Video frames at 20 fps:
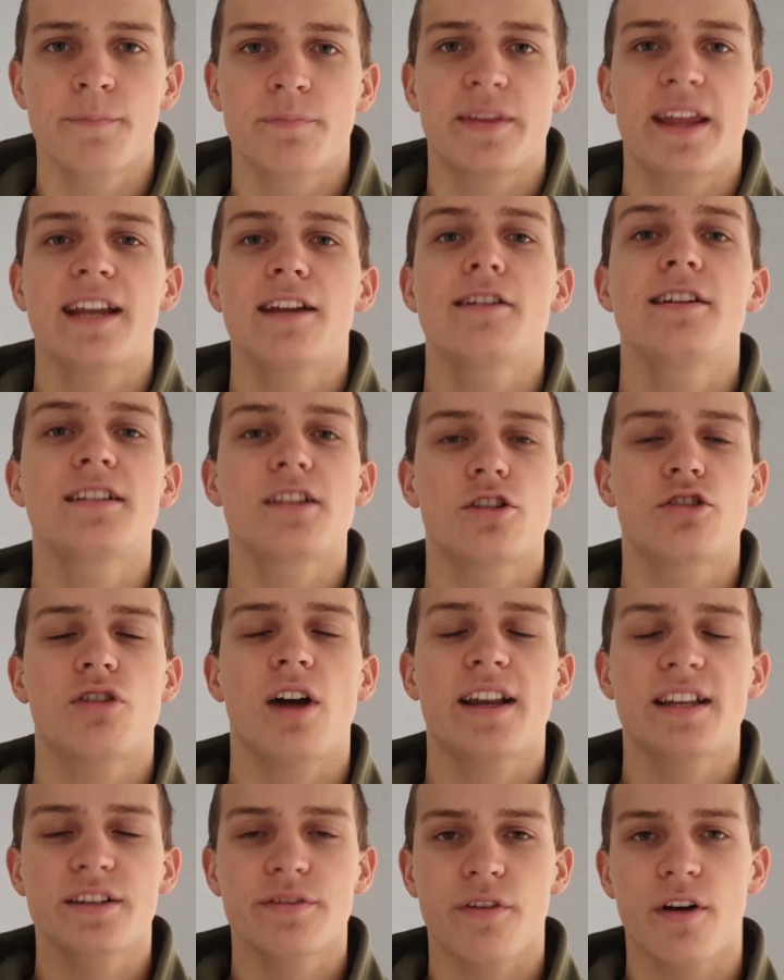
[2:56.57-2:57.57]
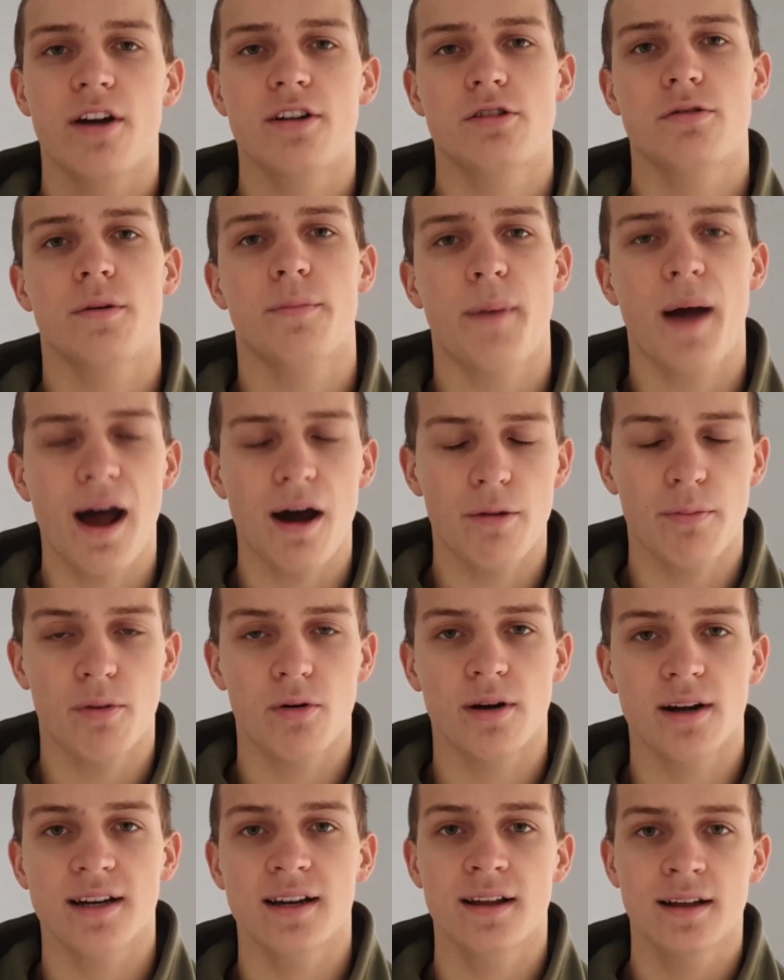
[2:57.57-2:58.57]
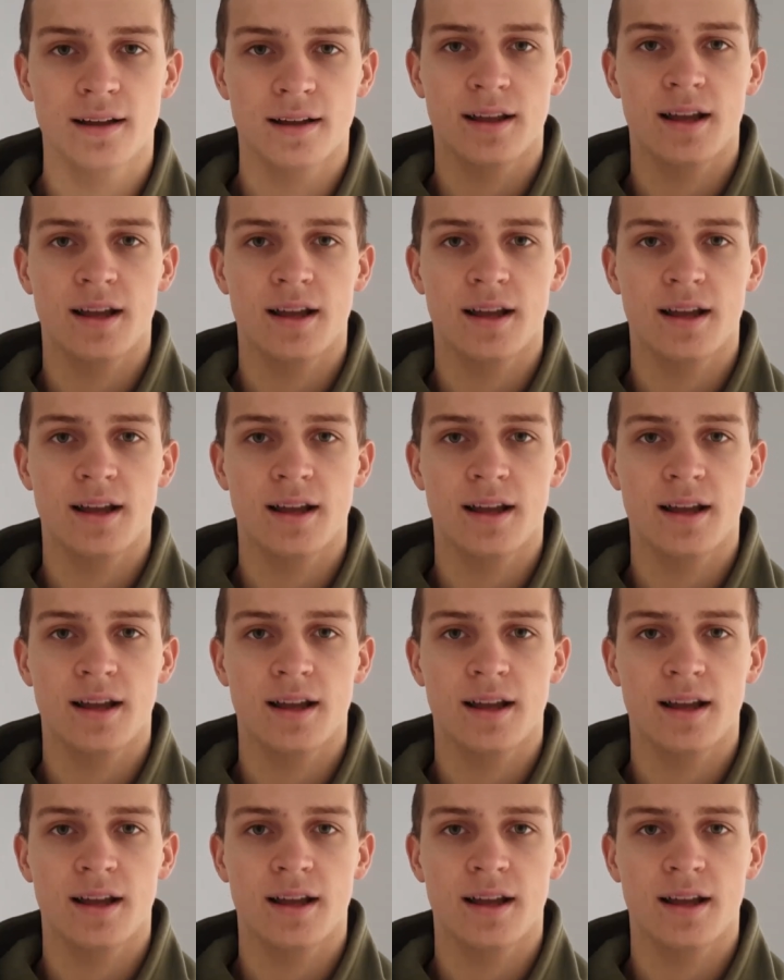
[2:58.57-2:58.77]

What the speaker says: Then you need to transfer it to a PowerPoint.